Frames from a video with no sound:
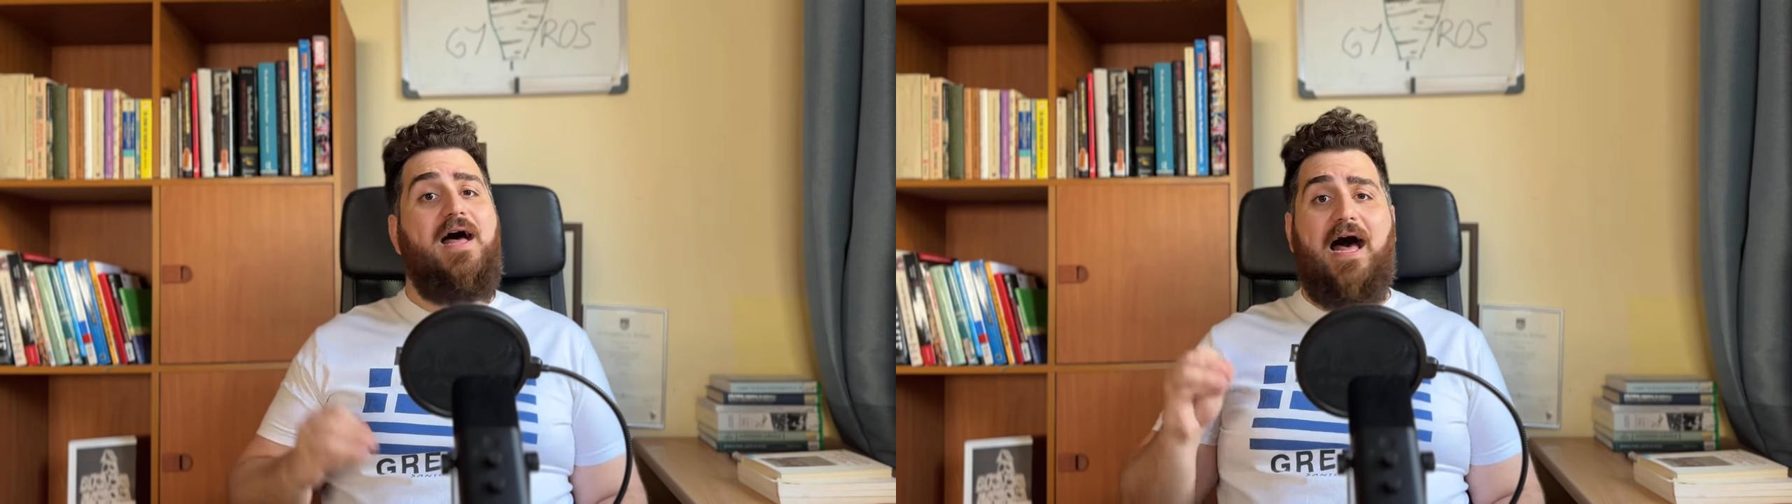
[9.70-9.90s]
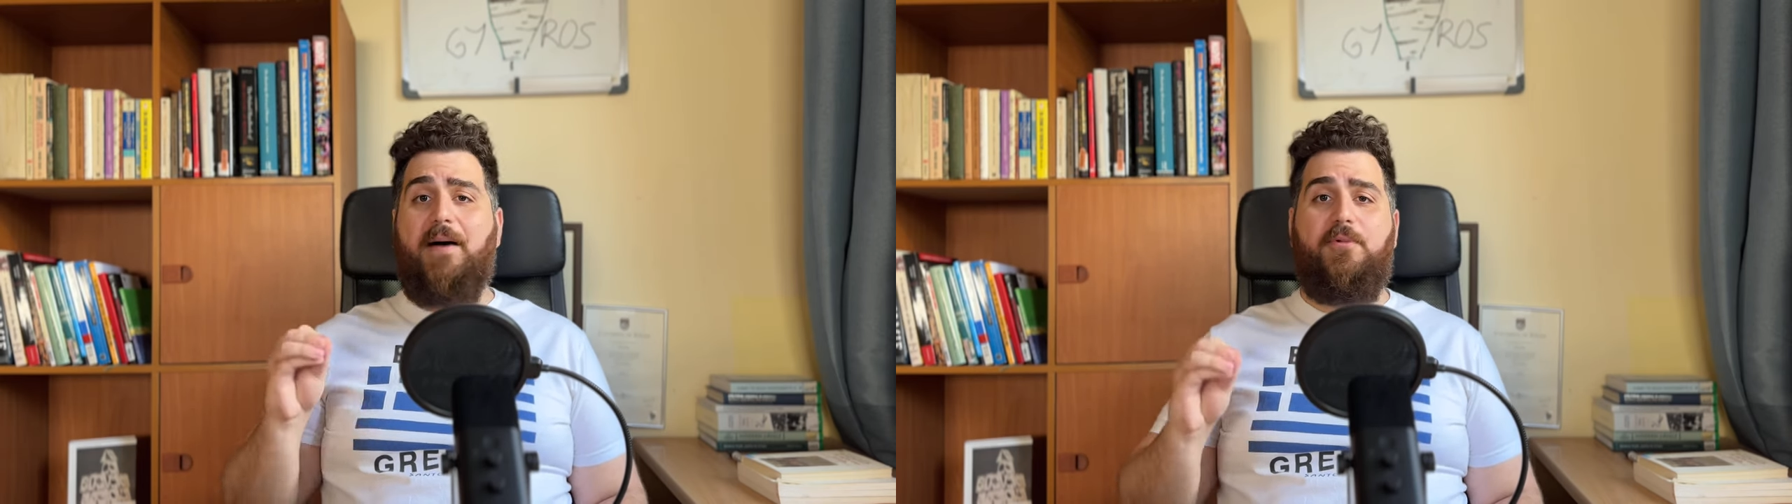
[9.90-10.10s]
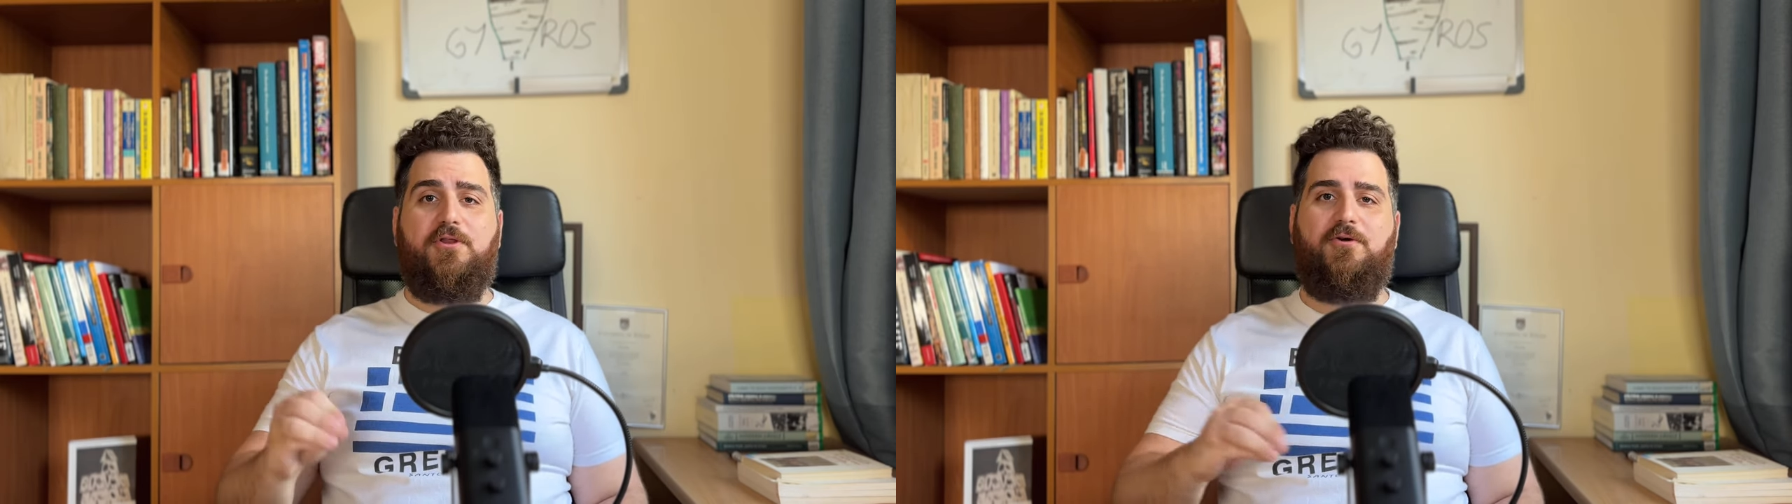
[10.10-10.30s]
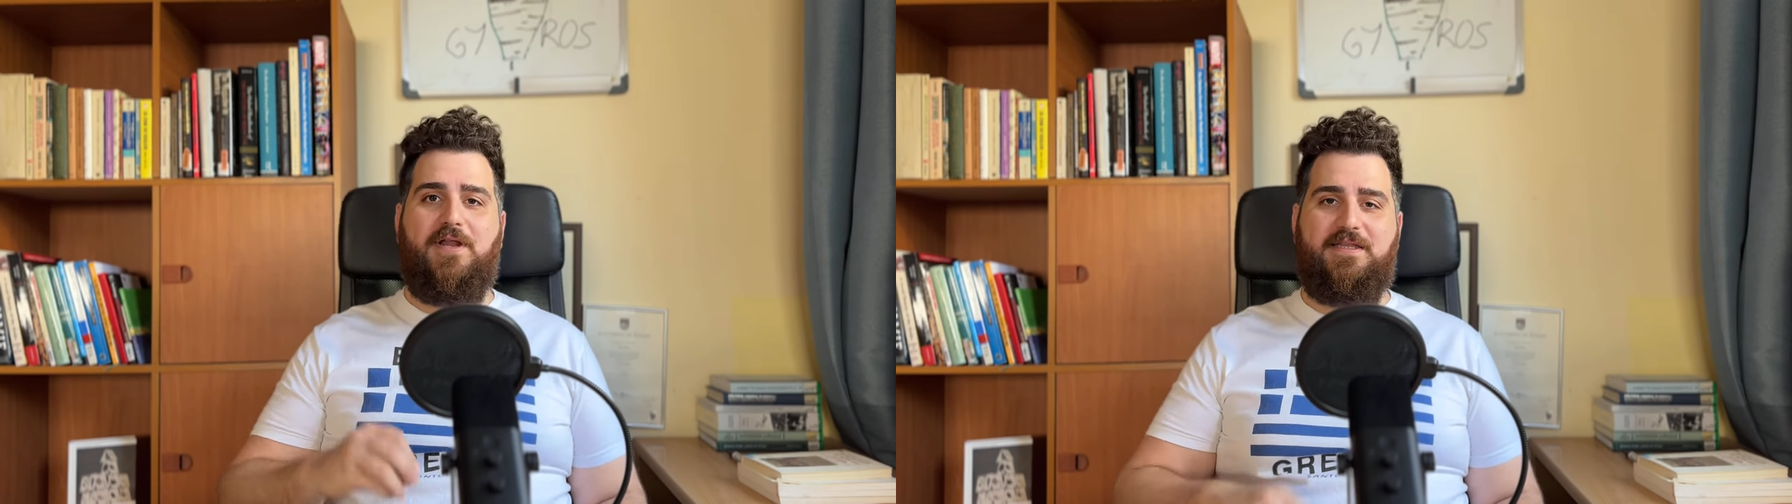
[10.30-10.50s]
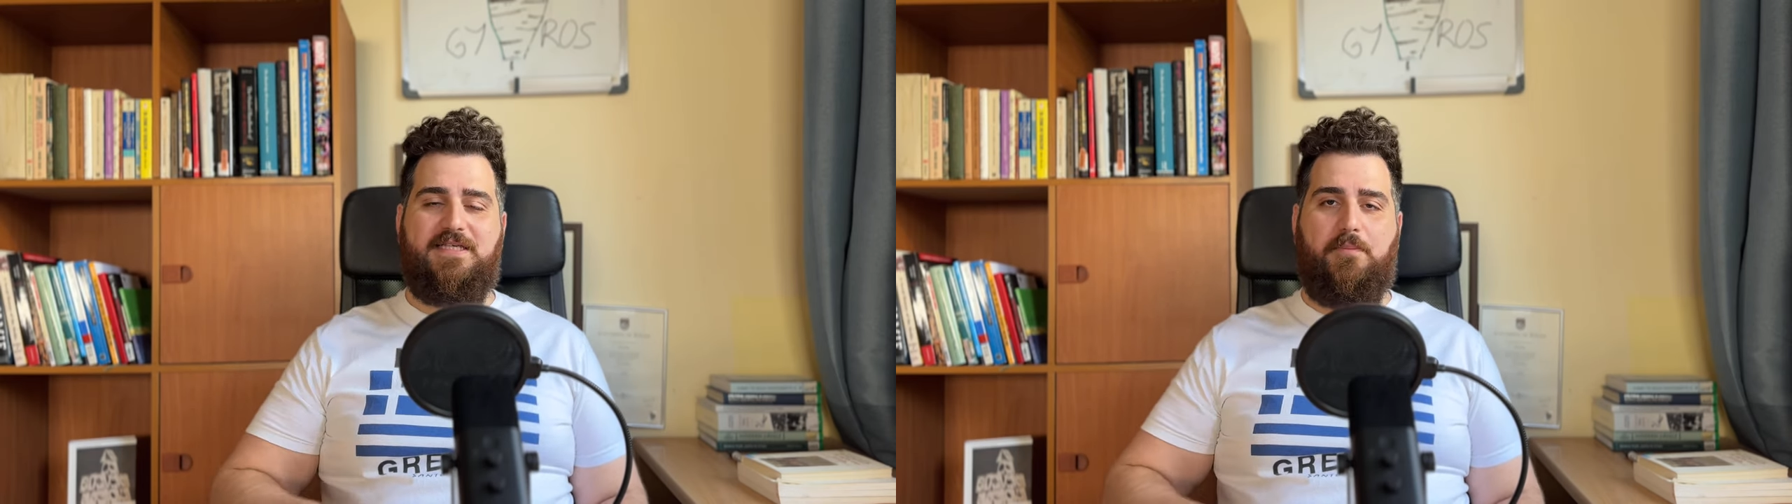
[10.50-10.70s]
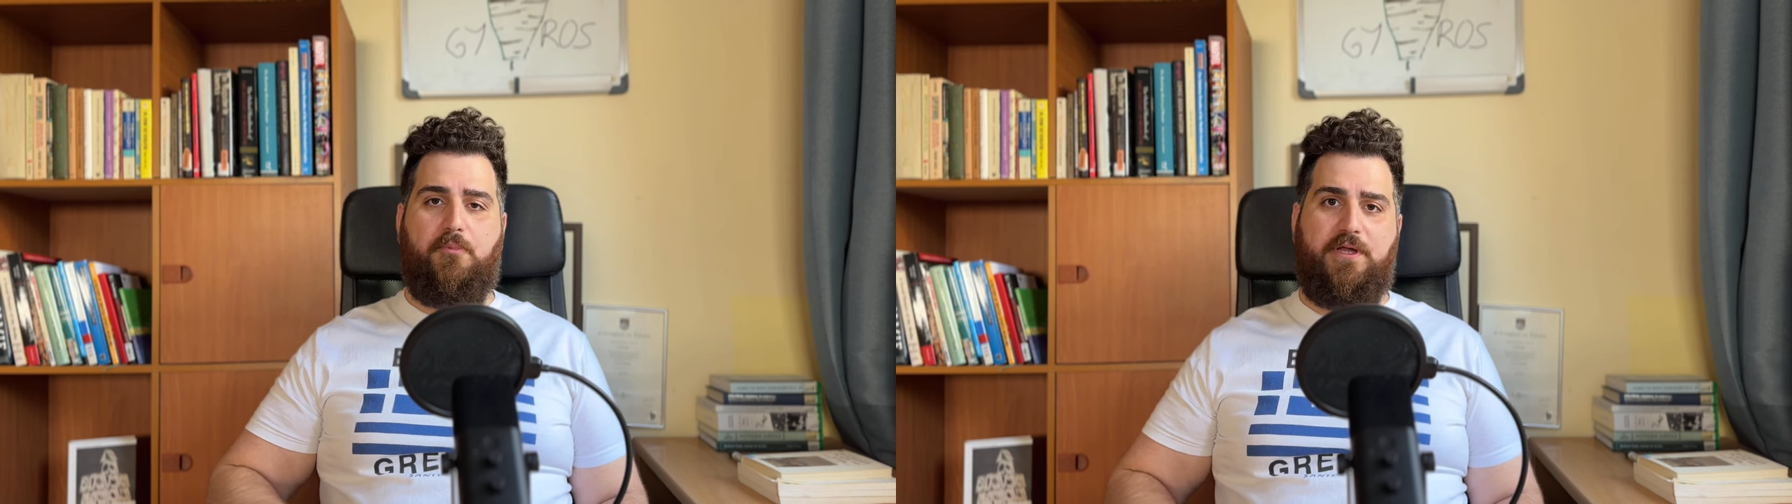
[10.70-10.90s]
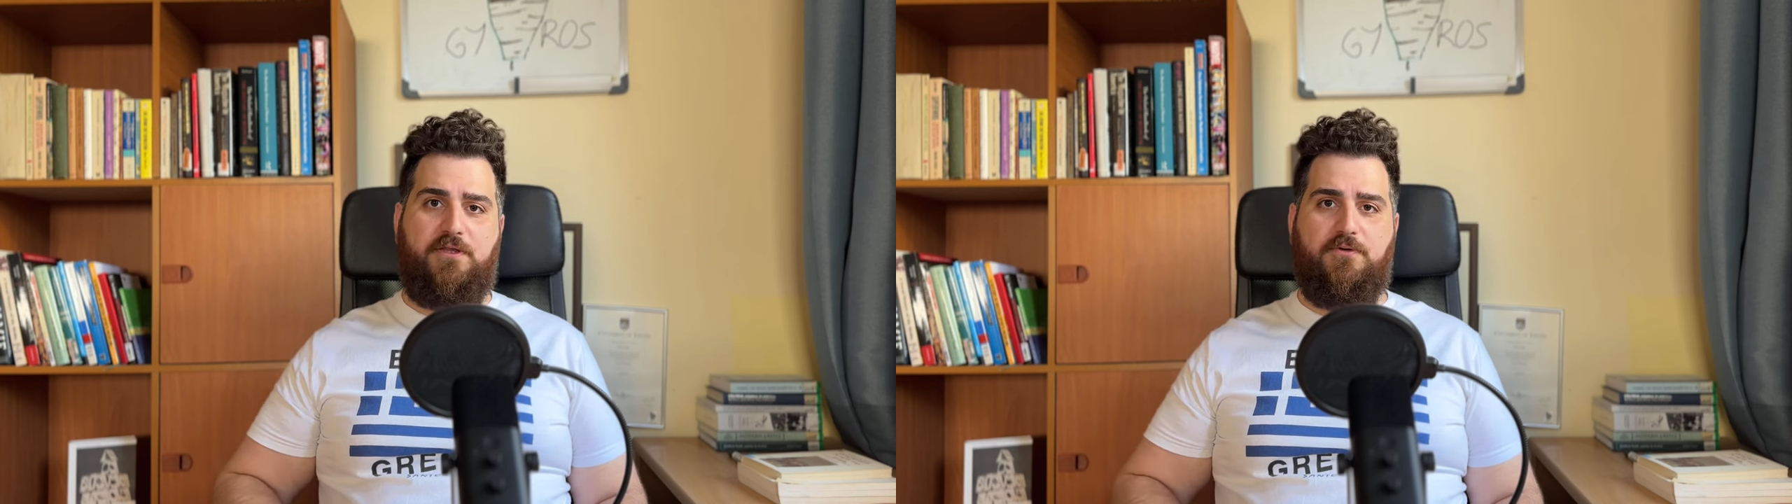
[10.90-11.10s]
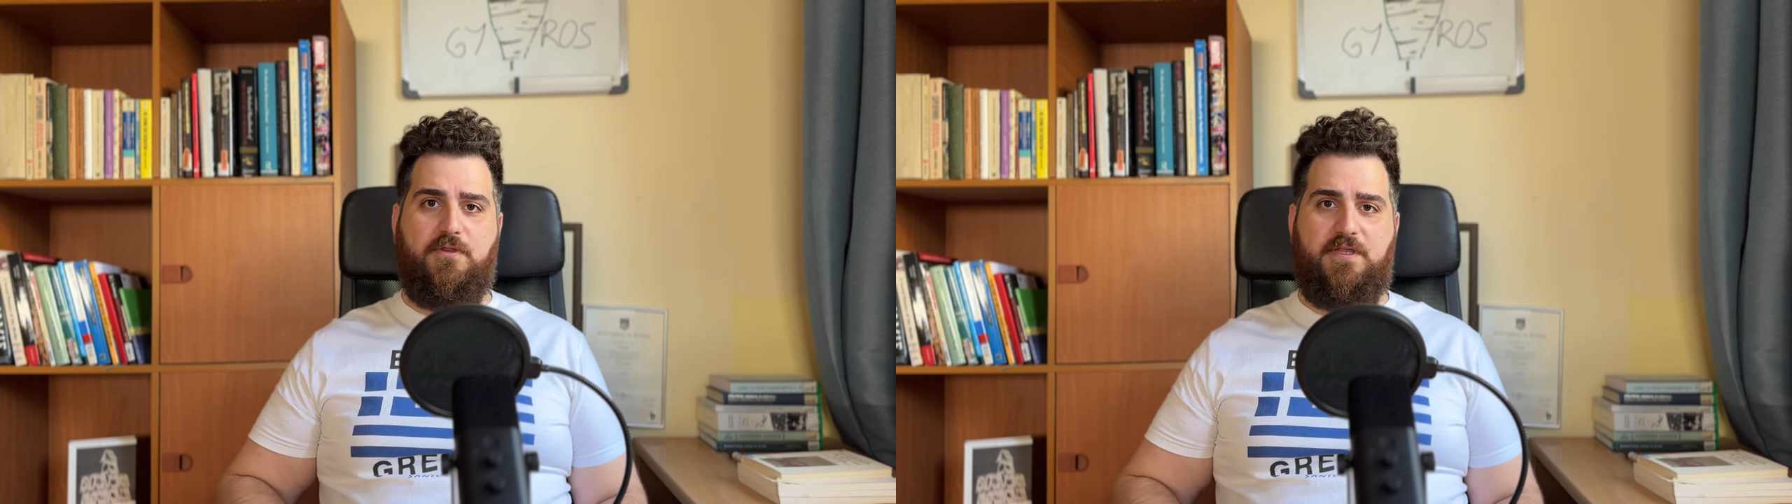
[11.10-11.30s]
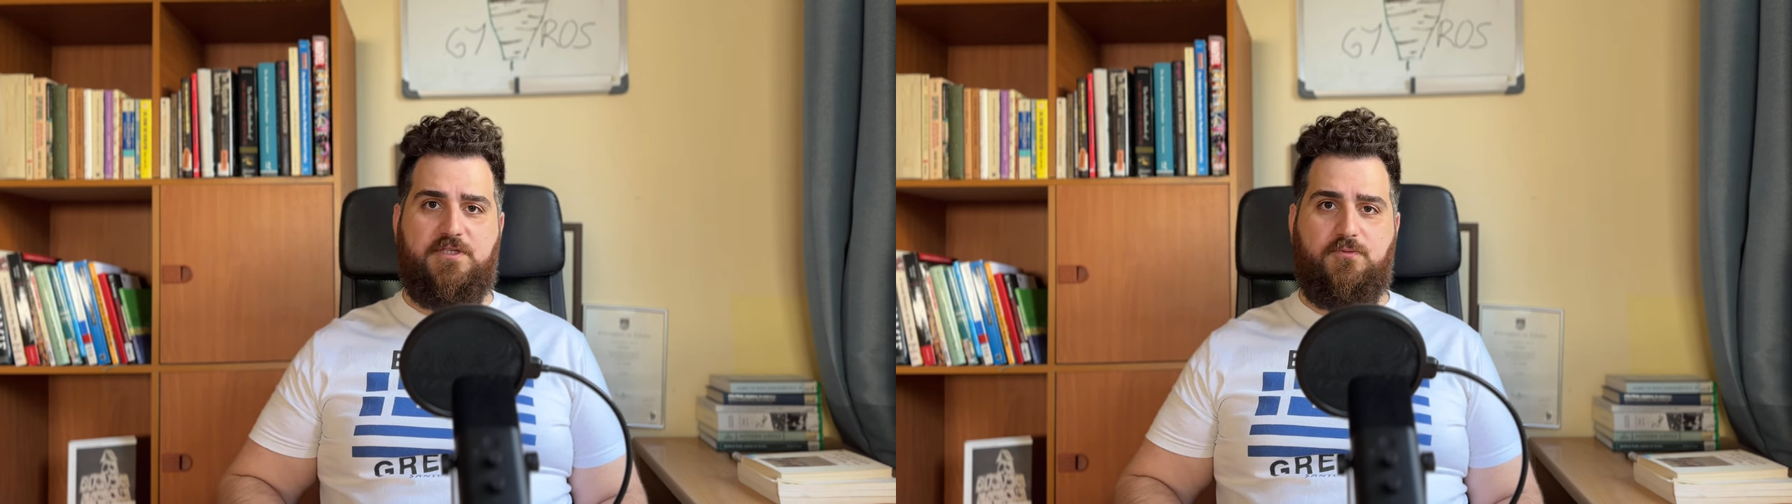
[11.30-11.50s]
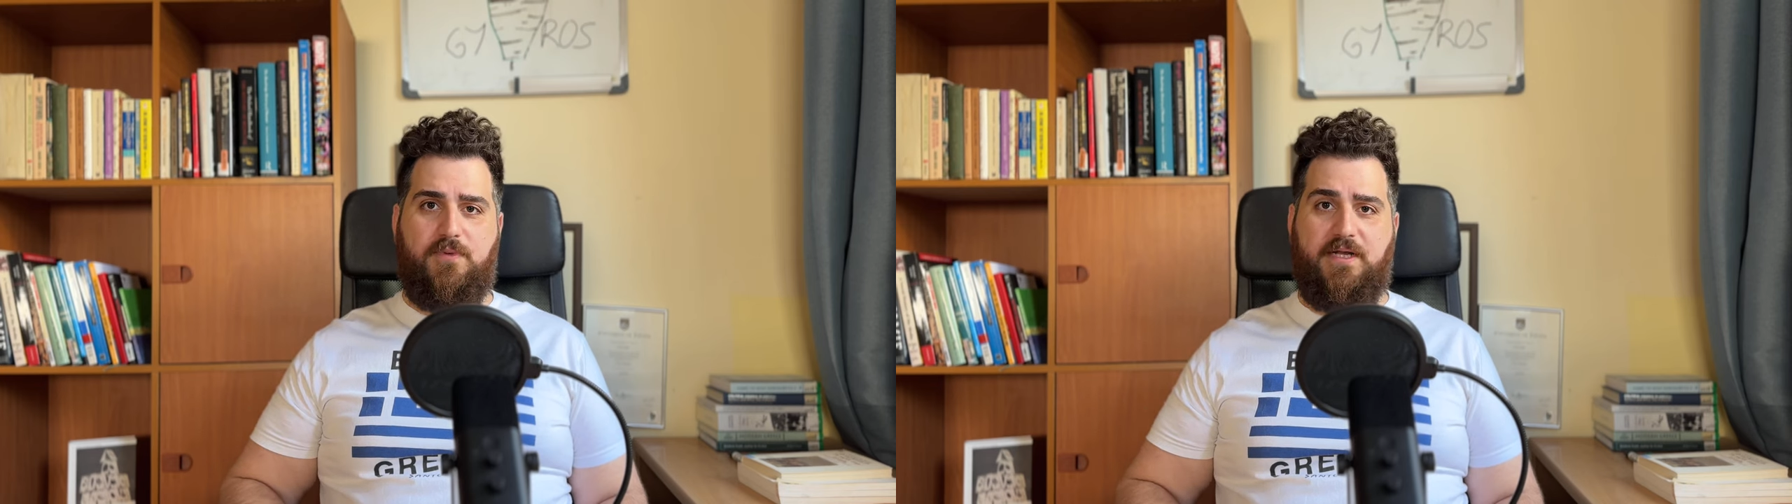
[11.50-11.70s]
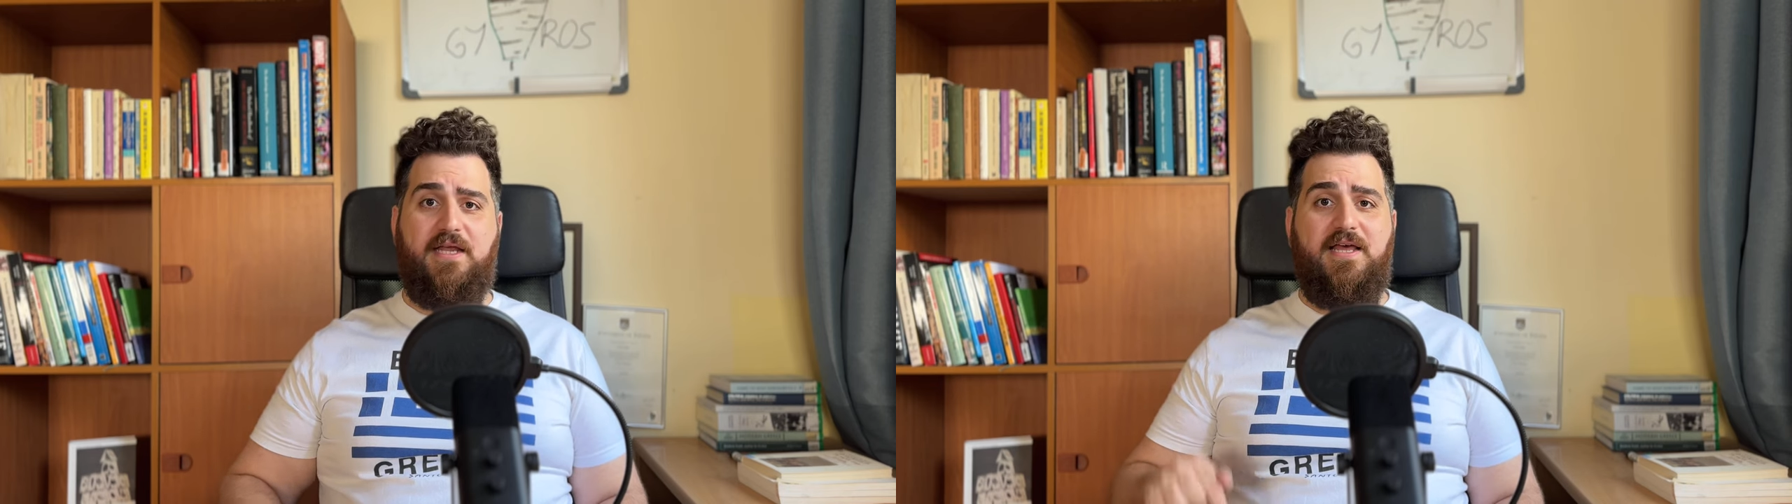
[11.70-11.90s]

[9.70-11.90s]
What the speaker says: I'm not gonna disappoint you on this one.